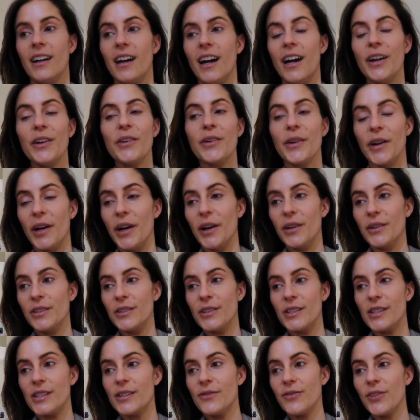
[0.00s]
I don't know,
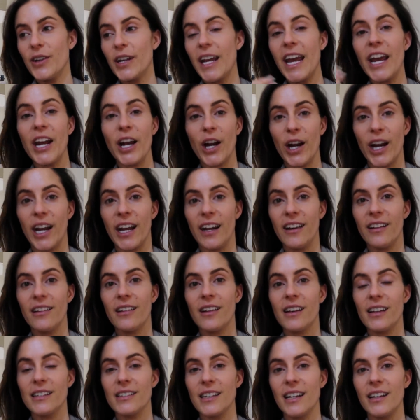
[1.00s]
just for caring,
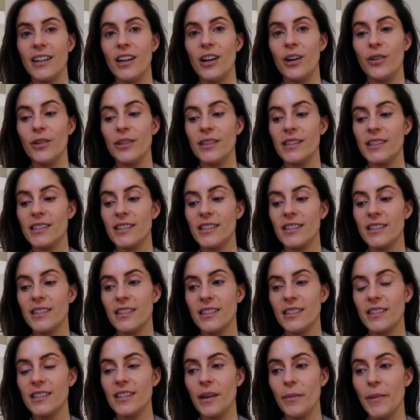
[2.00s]
because I know it's
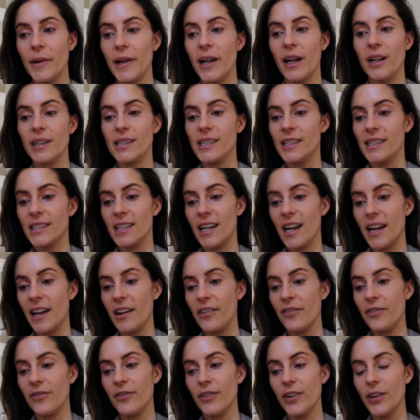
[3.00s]
somebody else's
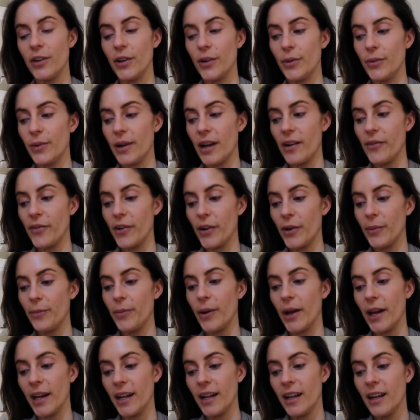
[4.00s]
life, you know, whatever,
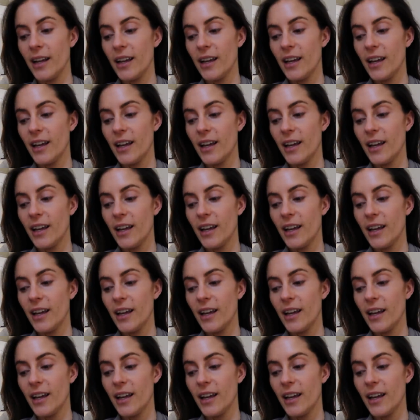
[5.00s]
but